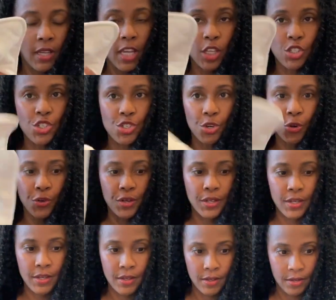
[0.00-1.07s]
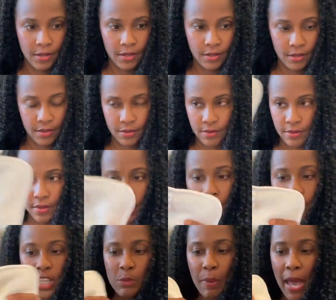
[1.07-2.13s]
insert
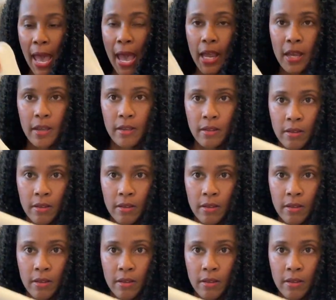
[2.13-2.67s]
in this pack.